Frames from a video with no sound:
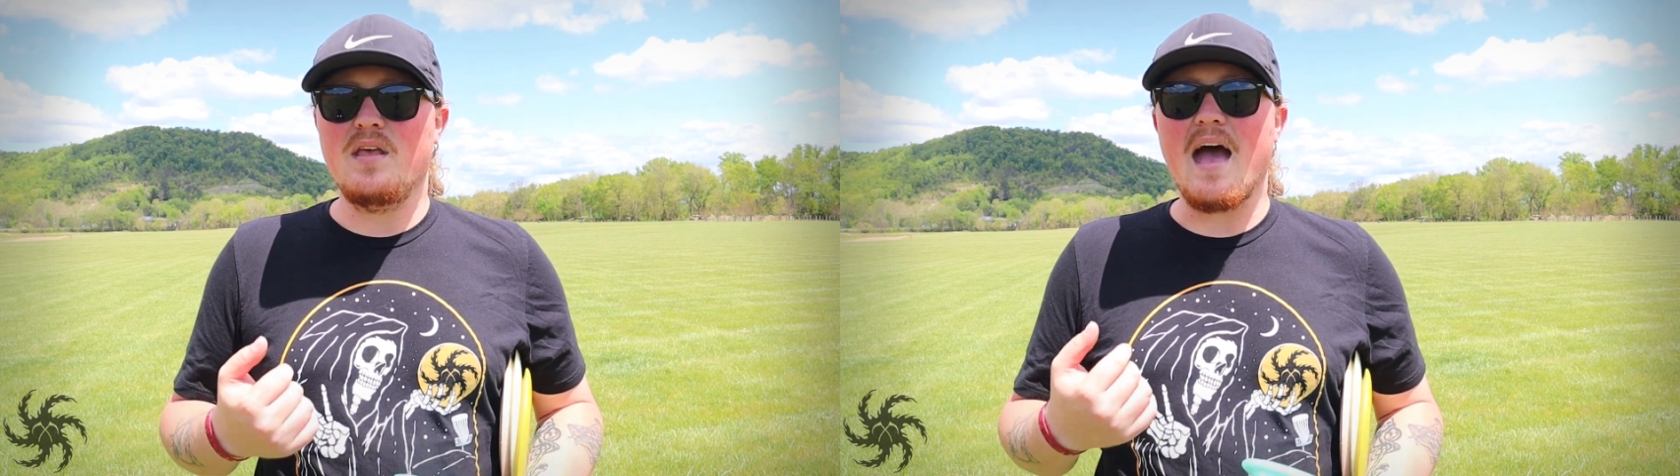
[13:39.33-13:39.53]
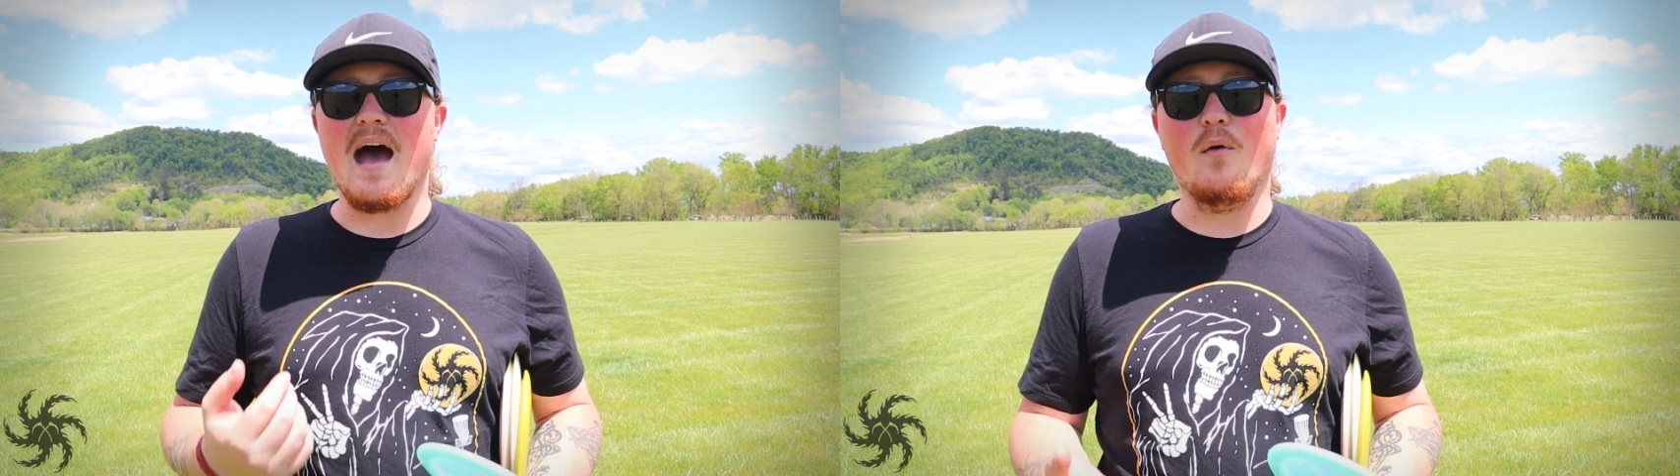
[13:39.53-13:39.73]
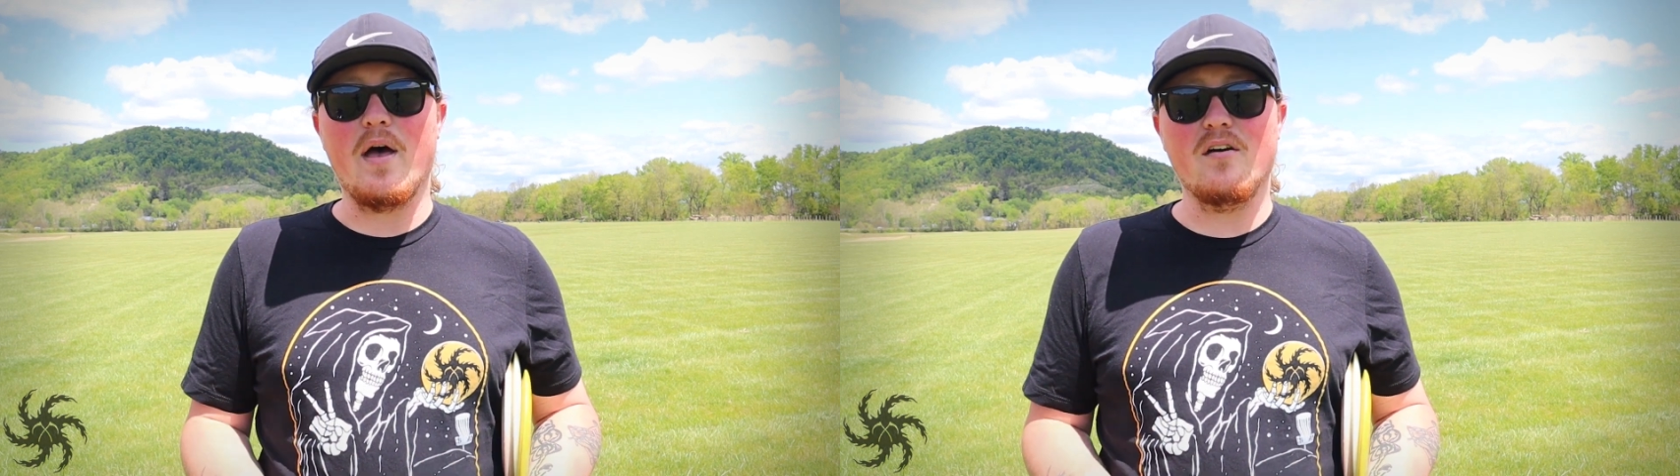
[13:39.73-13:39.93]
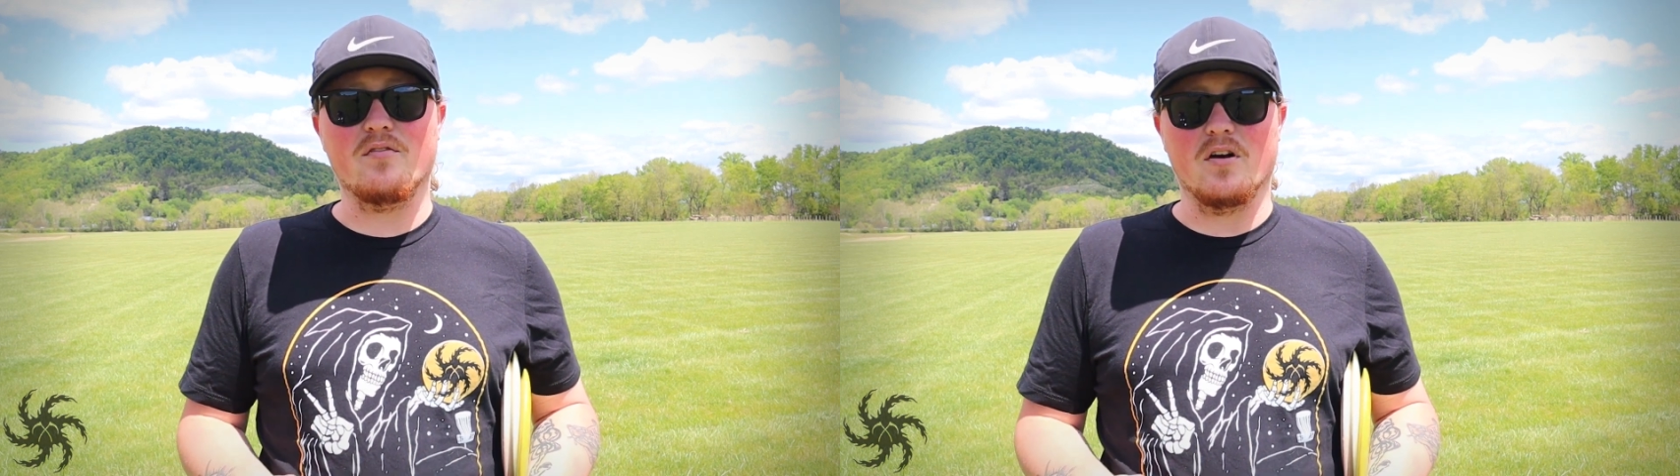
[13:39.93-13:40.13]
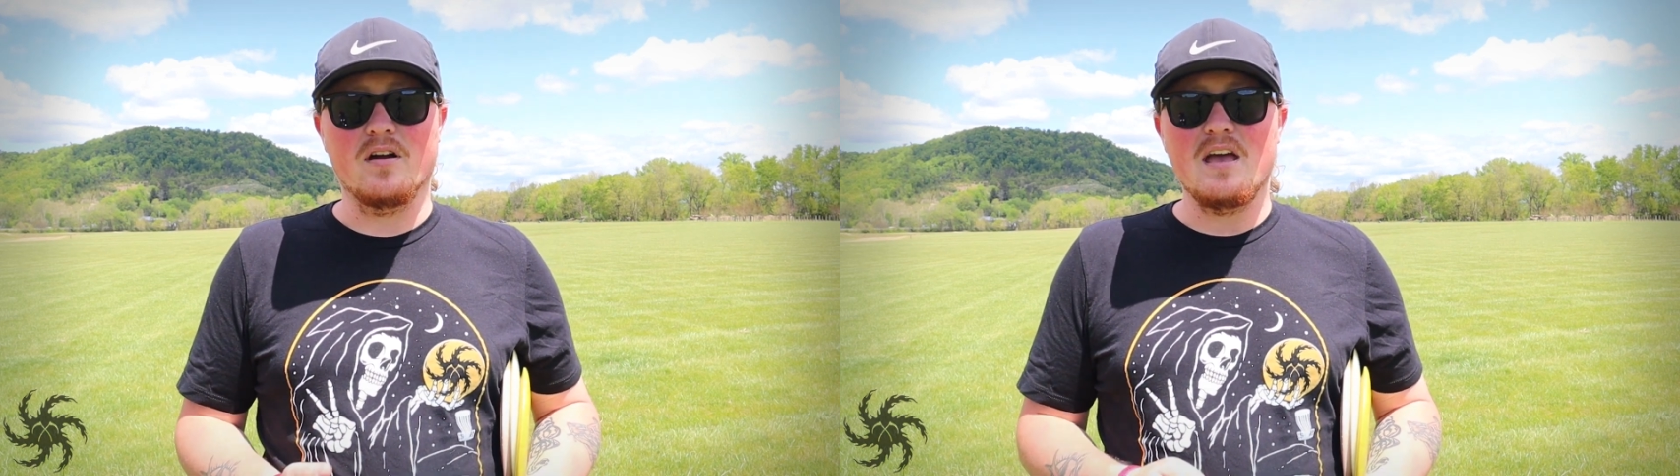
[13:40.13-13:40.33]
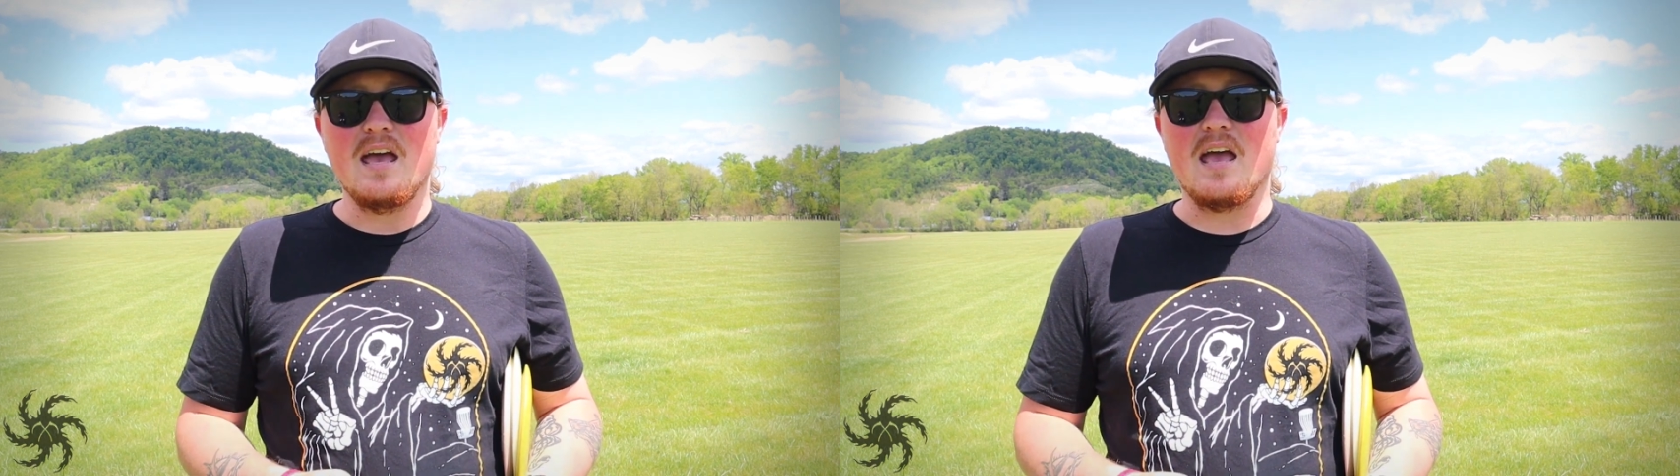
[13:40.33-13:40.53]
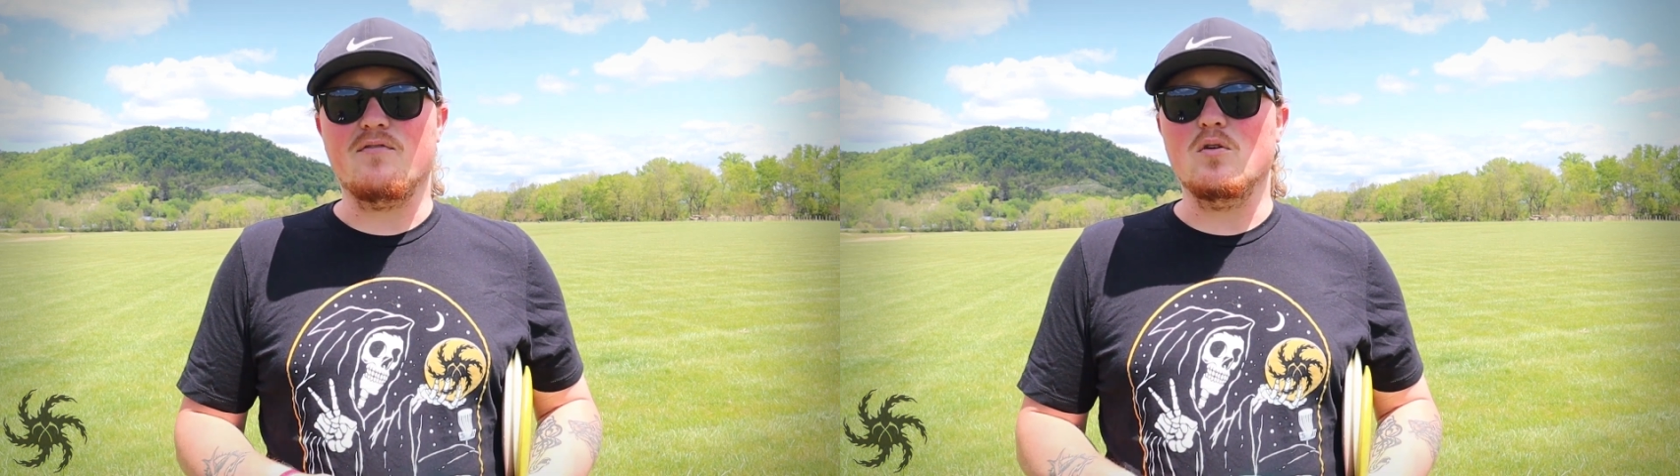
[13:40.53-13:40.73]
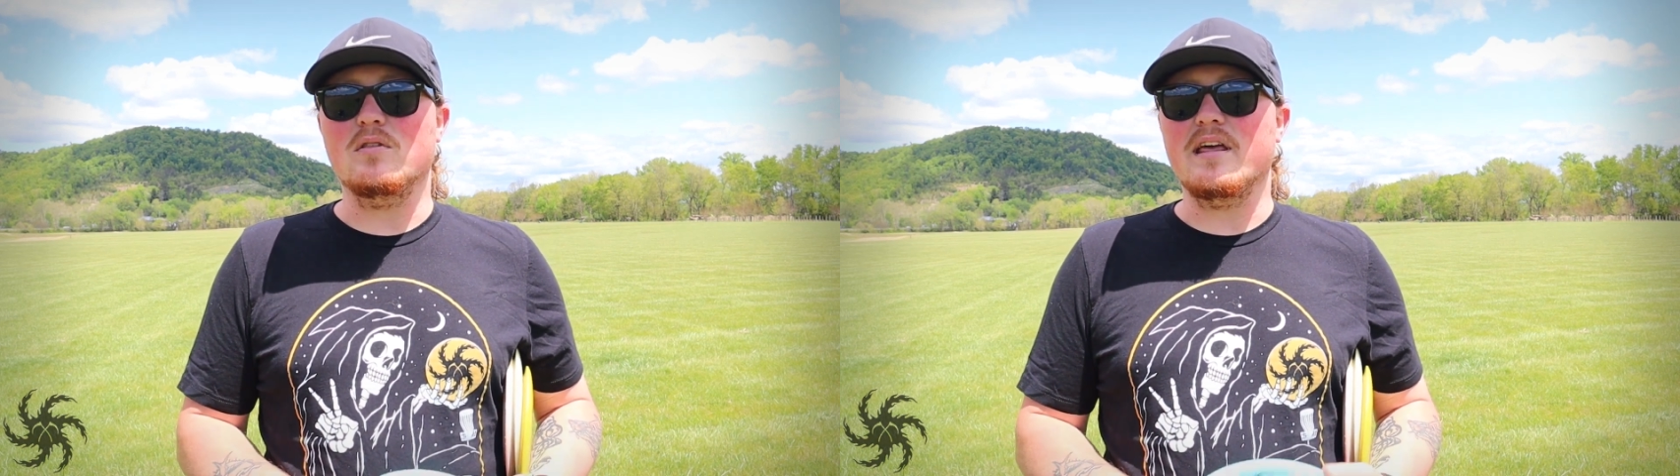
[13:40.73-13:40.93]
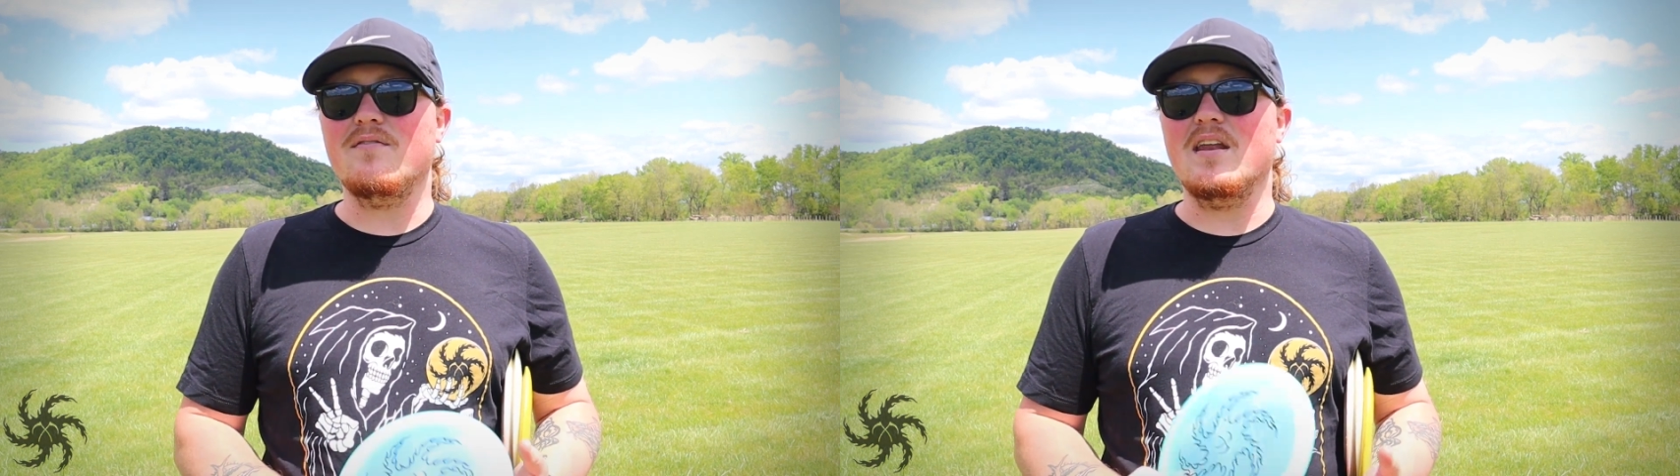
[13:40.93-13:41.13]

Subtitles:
However, if you leave